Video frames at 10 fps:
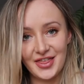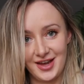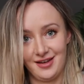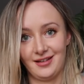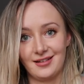
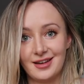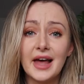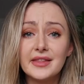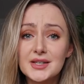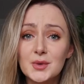thing,
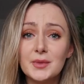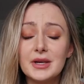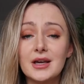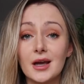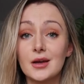and this will
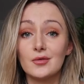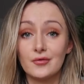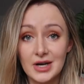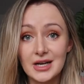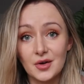be a
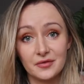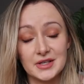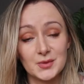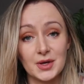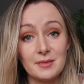really
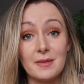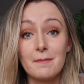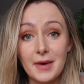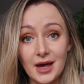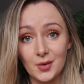obvious one,
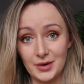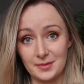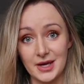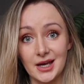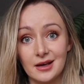but bear with
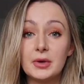me,